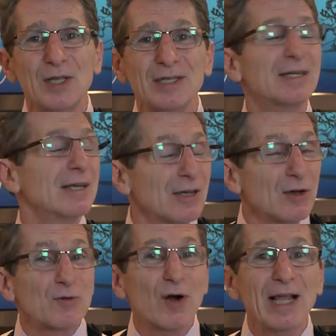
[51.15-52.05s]
And
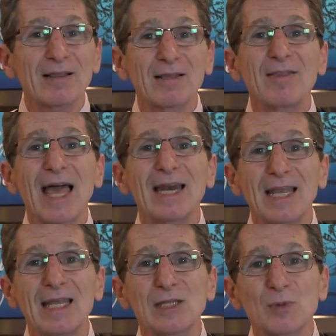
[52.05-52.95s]
frankly, that
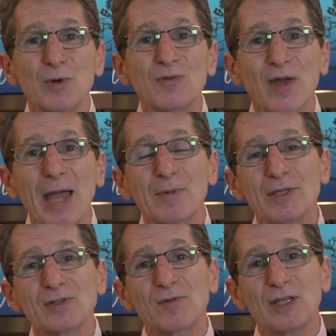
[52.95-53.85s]
is what
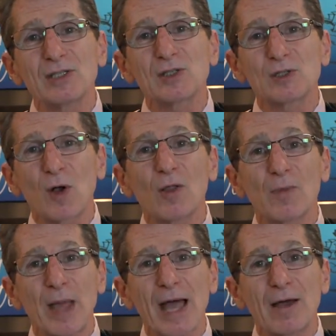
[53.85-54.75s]
Fabulous Feast is all
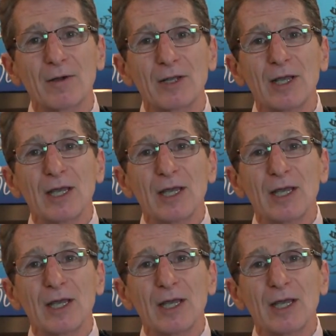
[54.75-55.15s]
about.